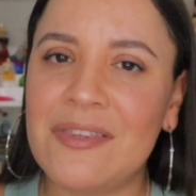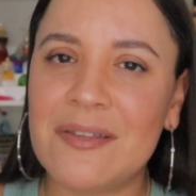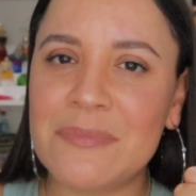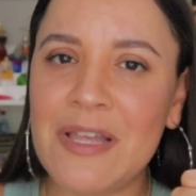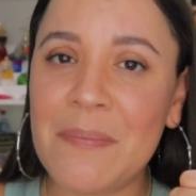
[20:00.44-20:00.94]
it a
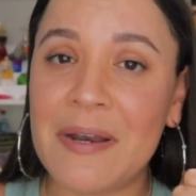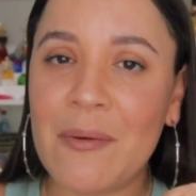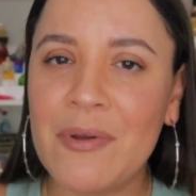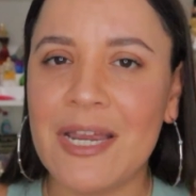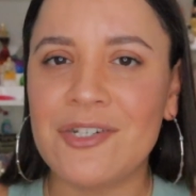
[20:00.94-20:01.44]
thumbs up and I
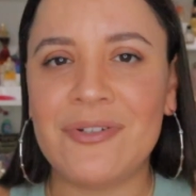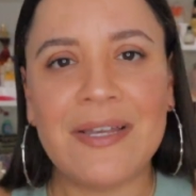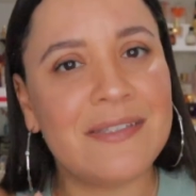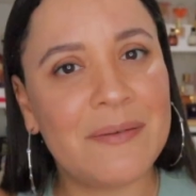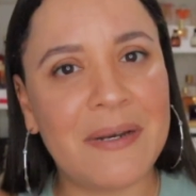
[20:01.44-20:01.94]
will catch you
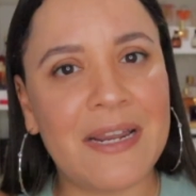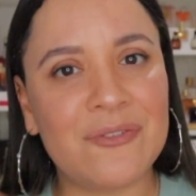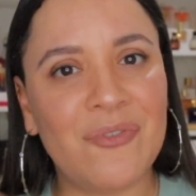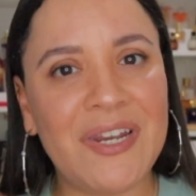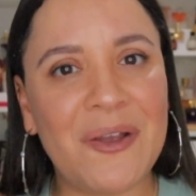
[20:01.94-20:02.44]
guys in my
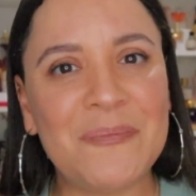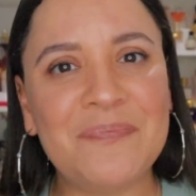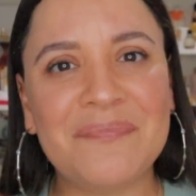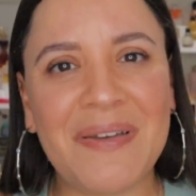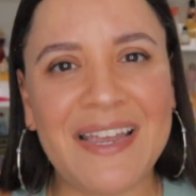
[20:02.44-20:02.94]
next video.
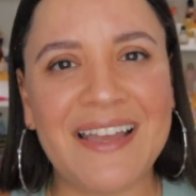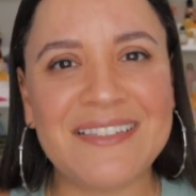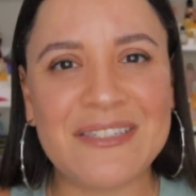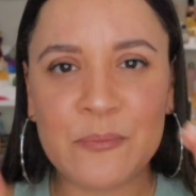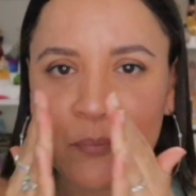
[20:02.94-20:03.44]
Bye
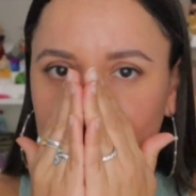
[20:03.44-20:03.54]
guys.